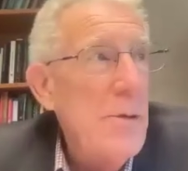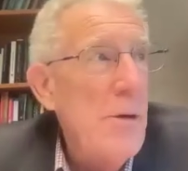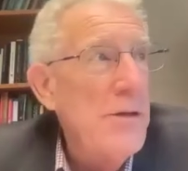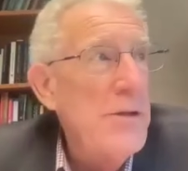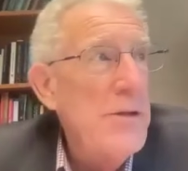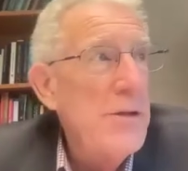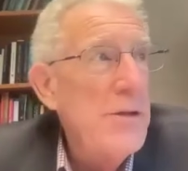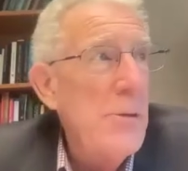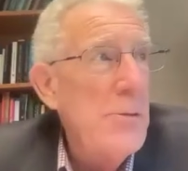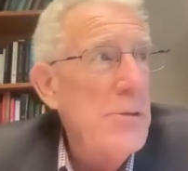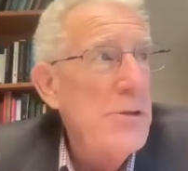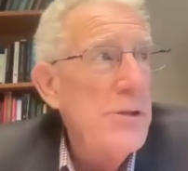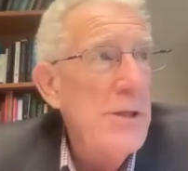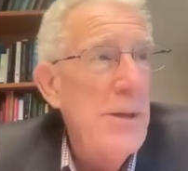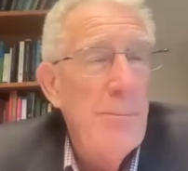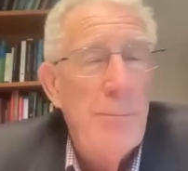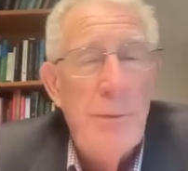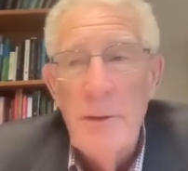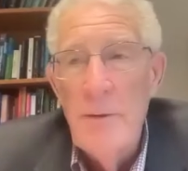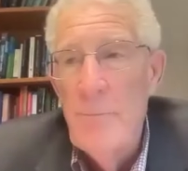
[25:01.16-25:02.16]
all so
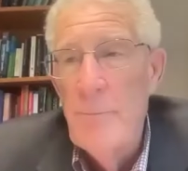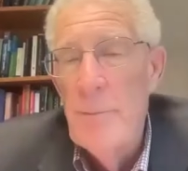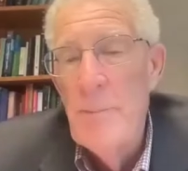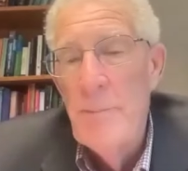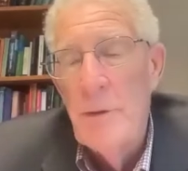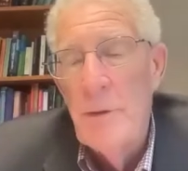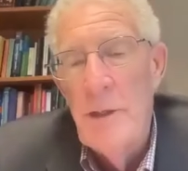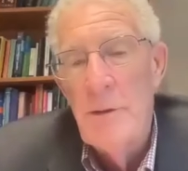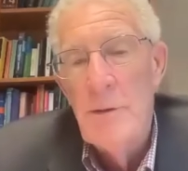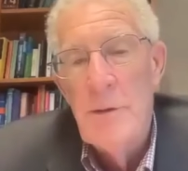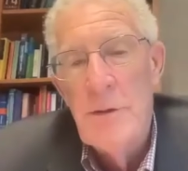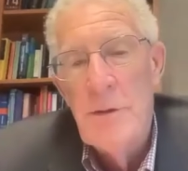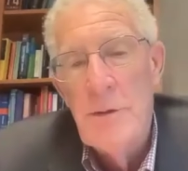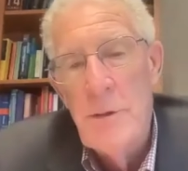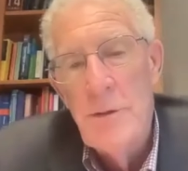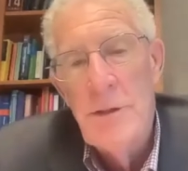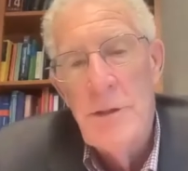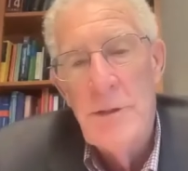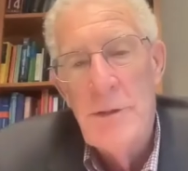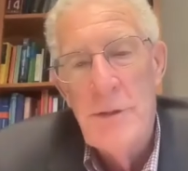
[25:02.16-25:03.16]
simple if people
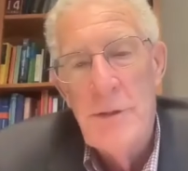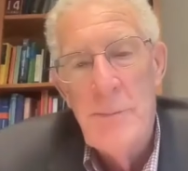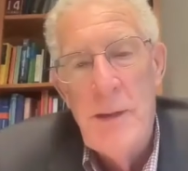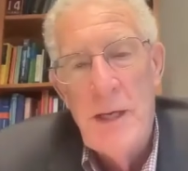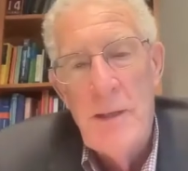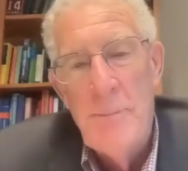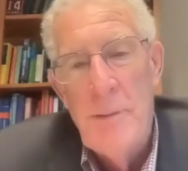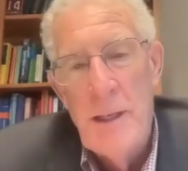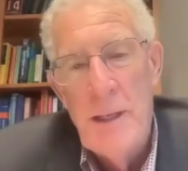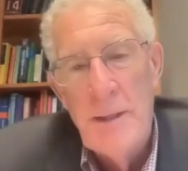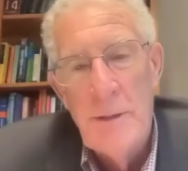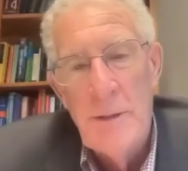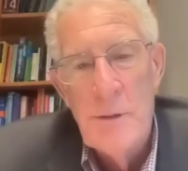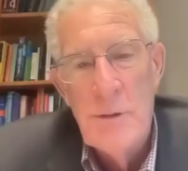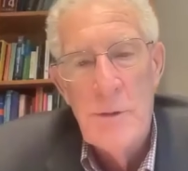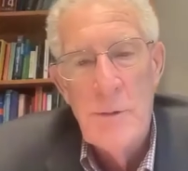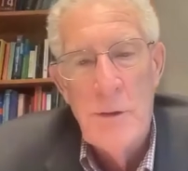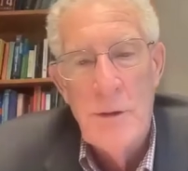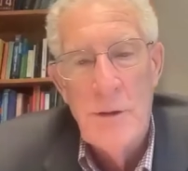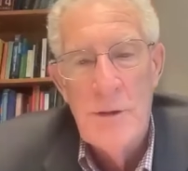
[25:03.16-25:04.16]
understood this is a metabolic
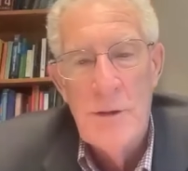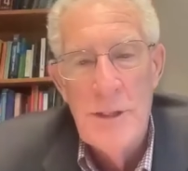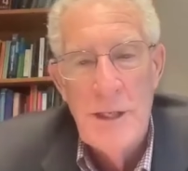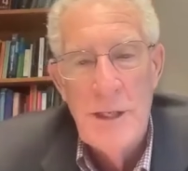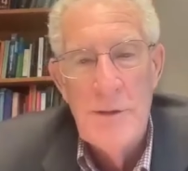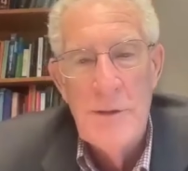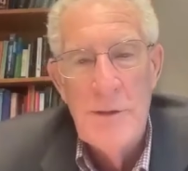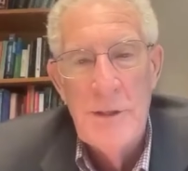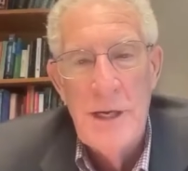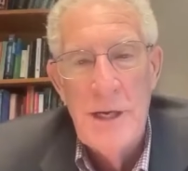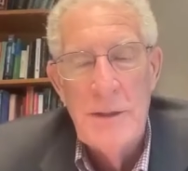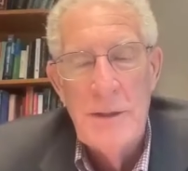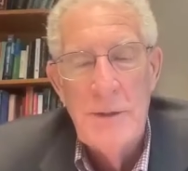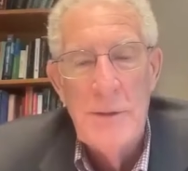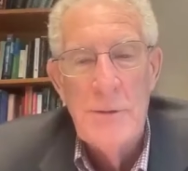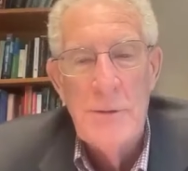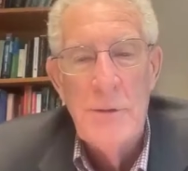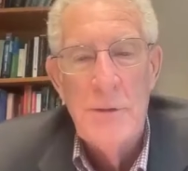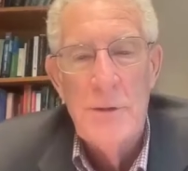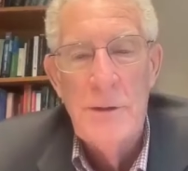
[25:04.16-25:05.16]
disorder. It's not a genetic
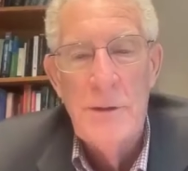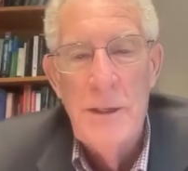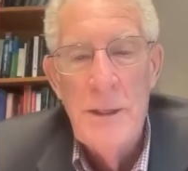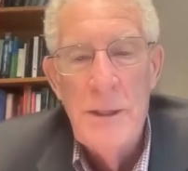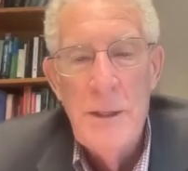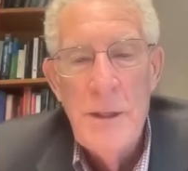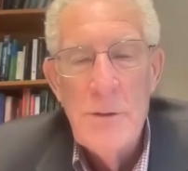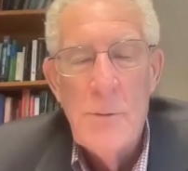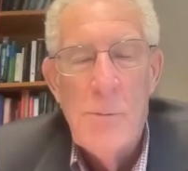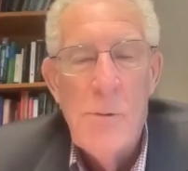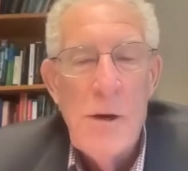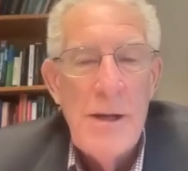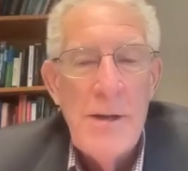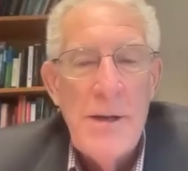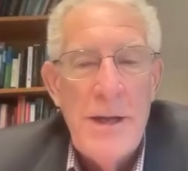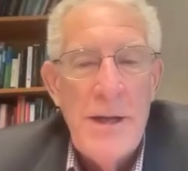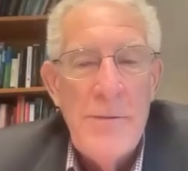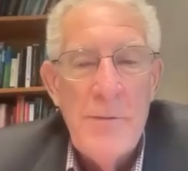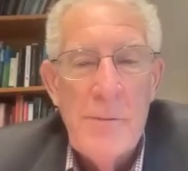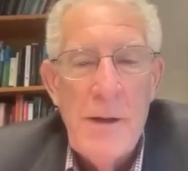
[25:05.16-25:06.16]
disorder. So why are you
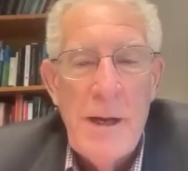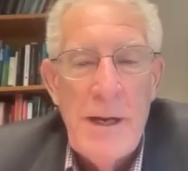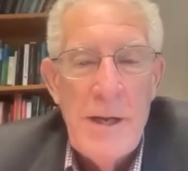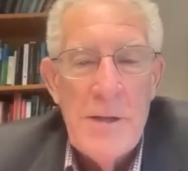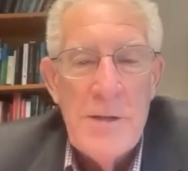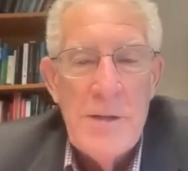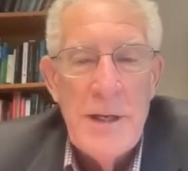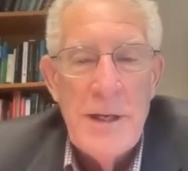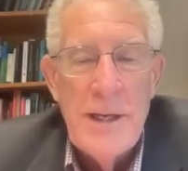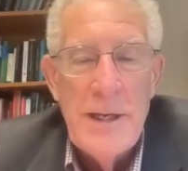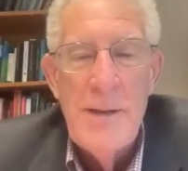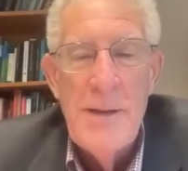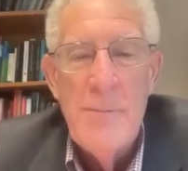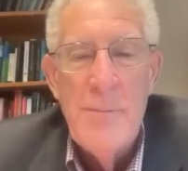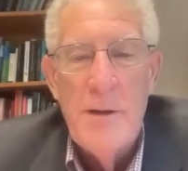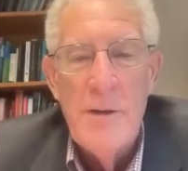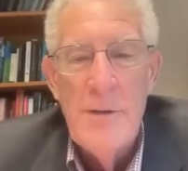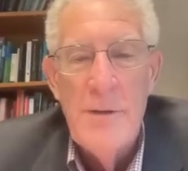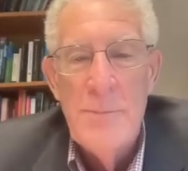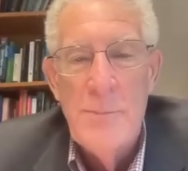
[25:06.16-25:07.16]
giving radiation and
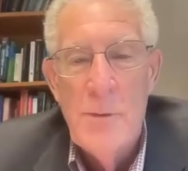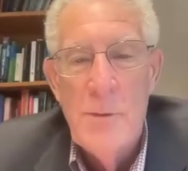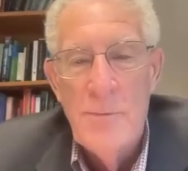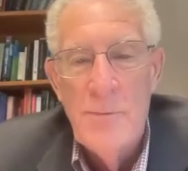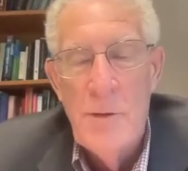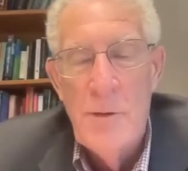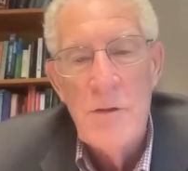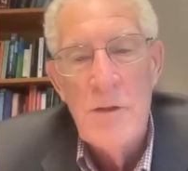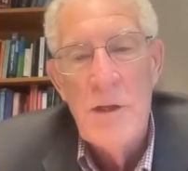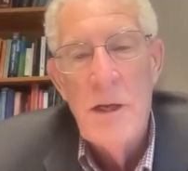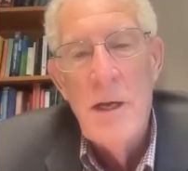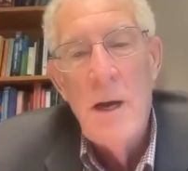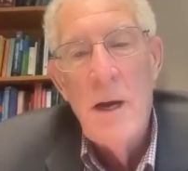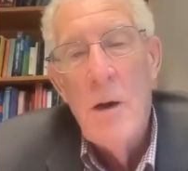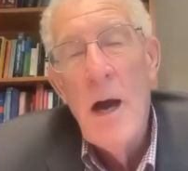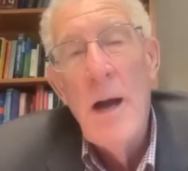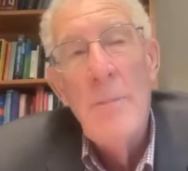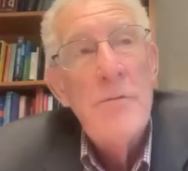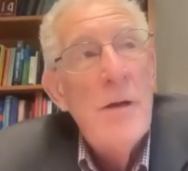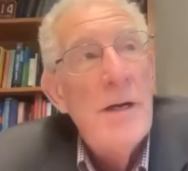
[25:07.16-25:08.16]
chemo to these poor folks?
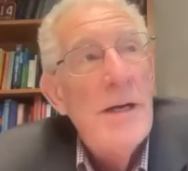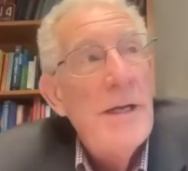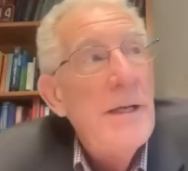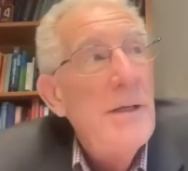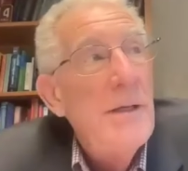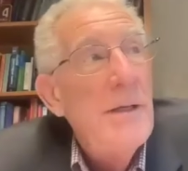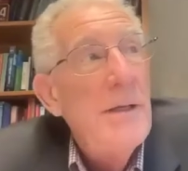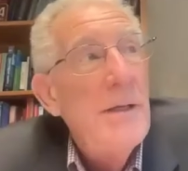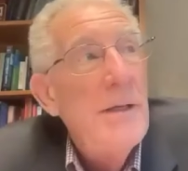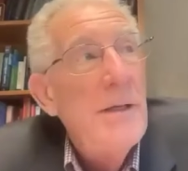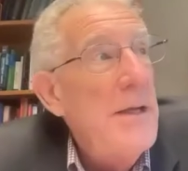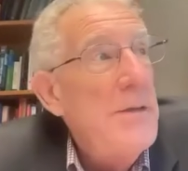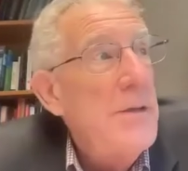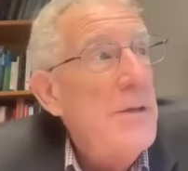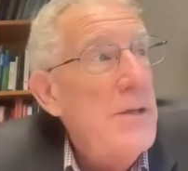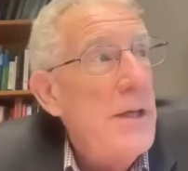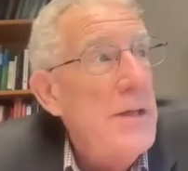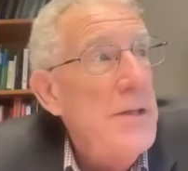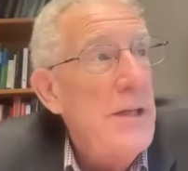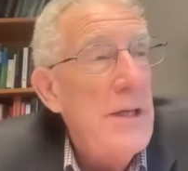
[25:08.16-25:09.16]
I'm trying to kill
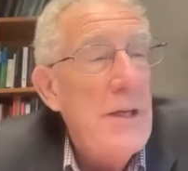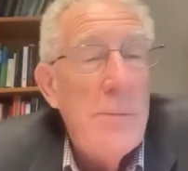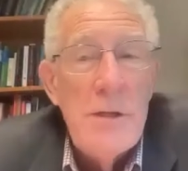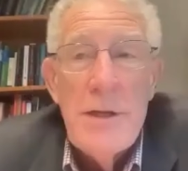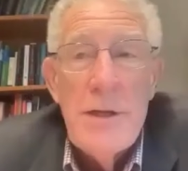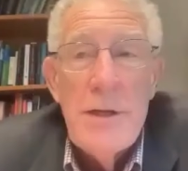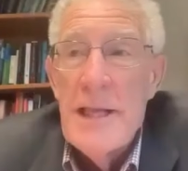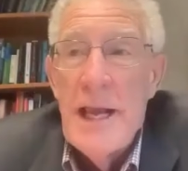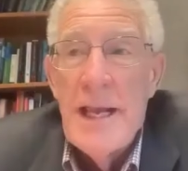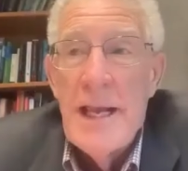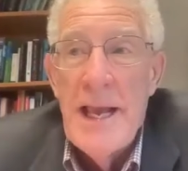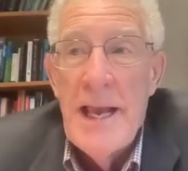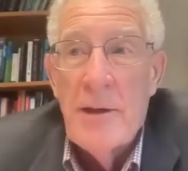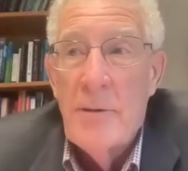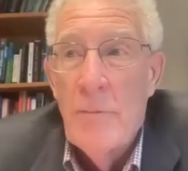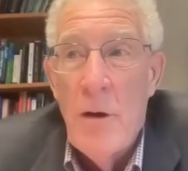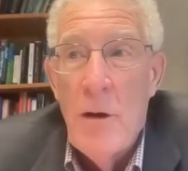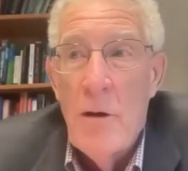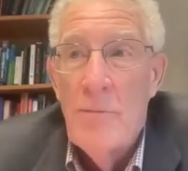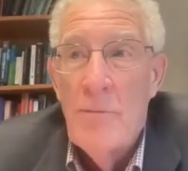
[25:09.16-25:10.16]
cancer cells. Well, they can't
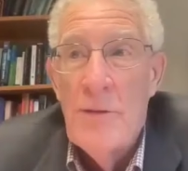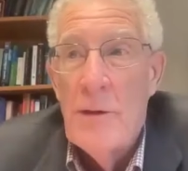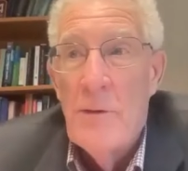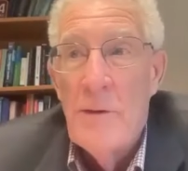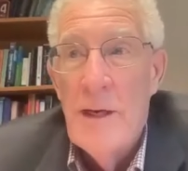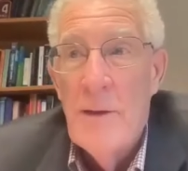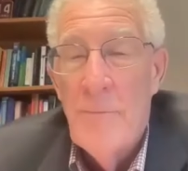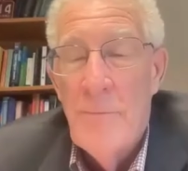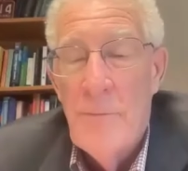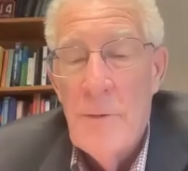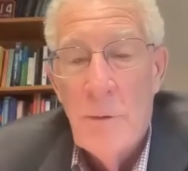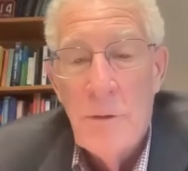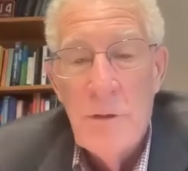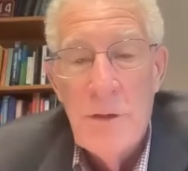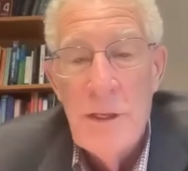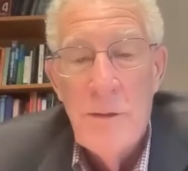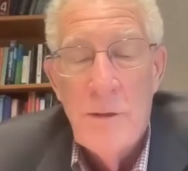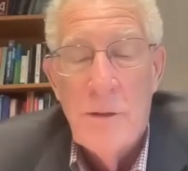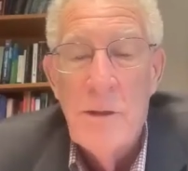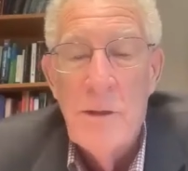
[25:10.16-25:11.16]
grow if they don't have fuels
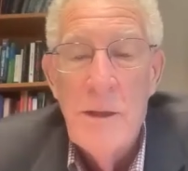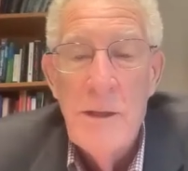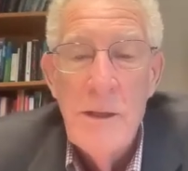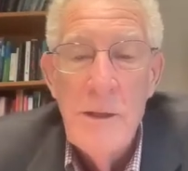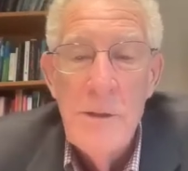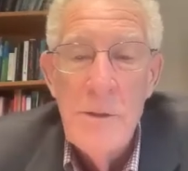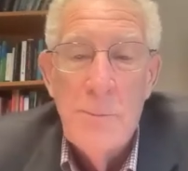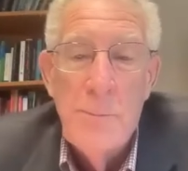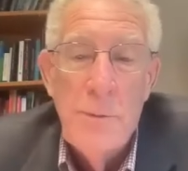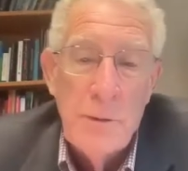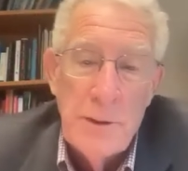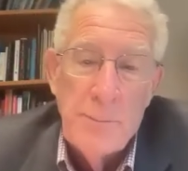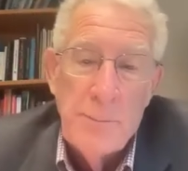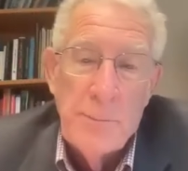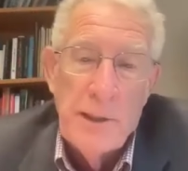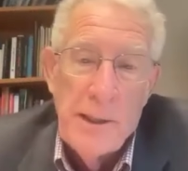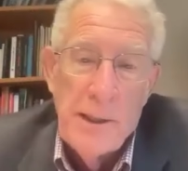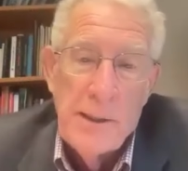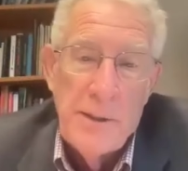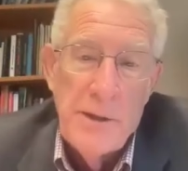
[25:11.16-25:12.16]
either. So pull the
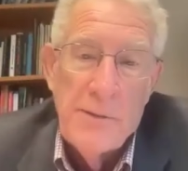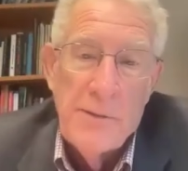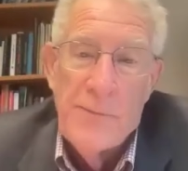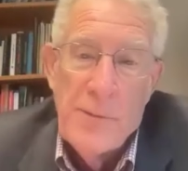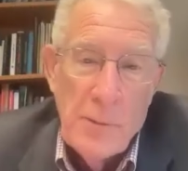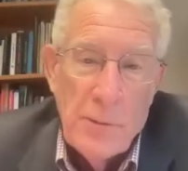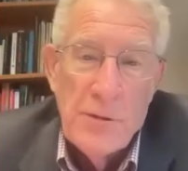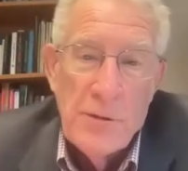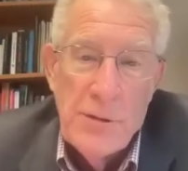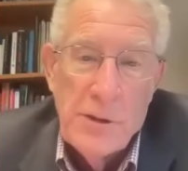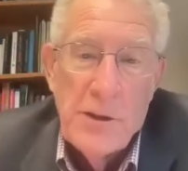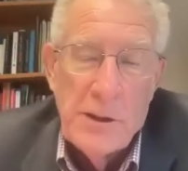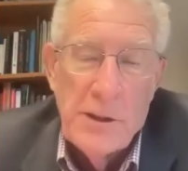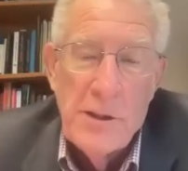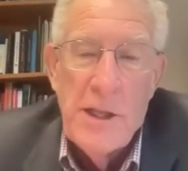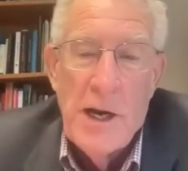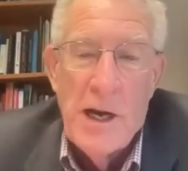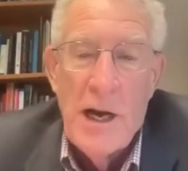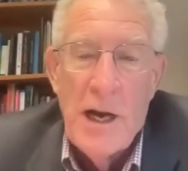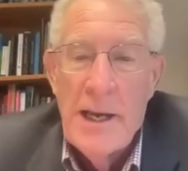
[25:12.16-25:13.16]
plug on their fuels. They're going to
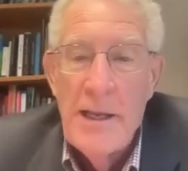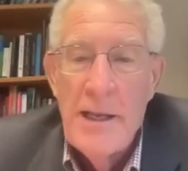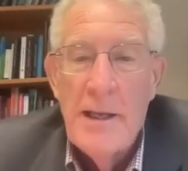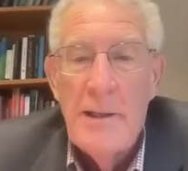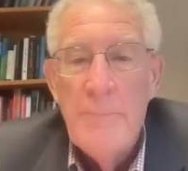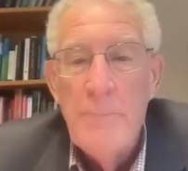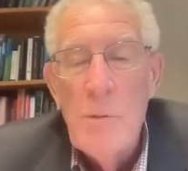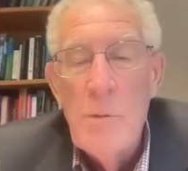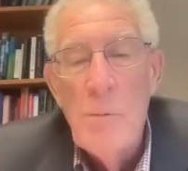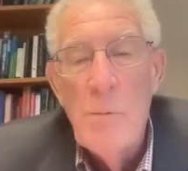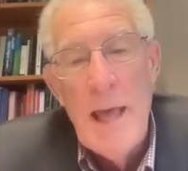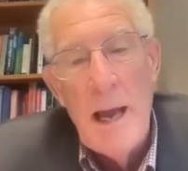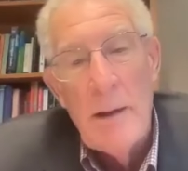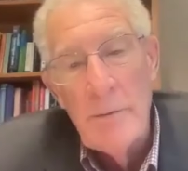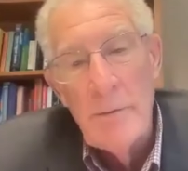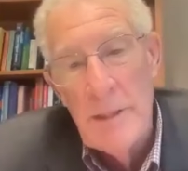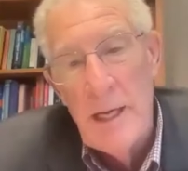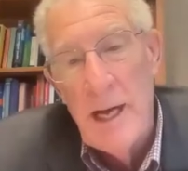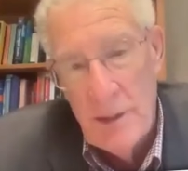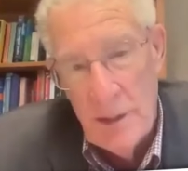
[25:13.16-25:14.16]
die
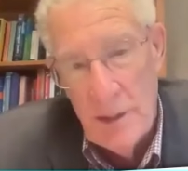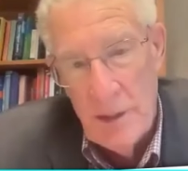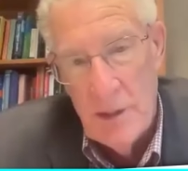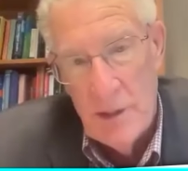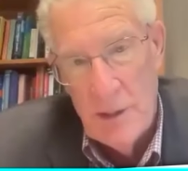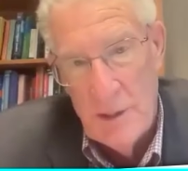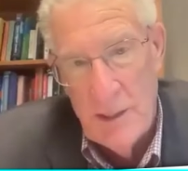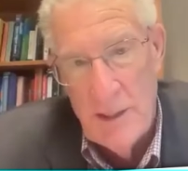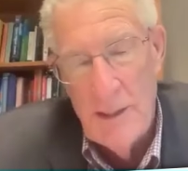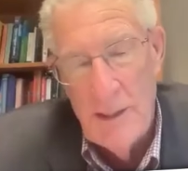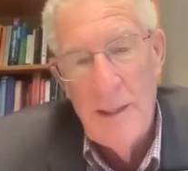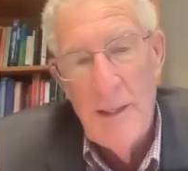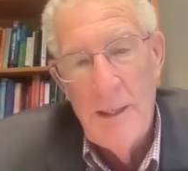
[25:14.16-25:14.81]
without toxicity.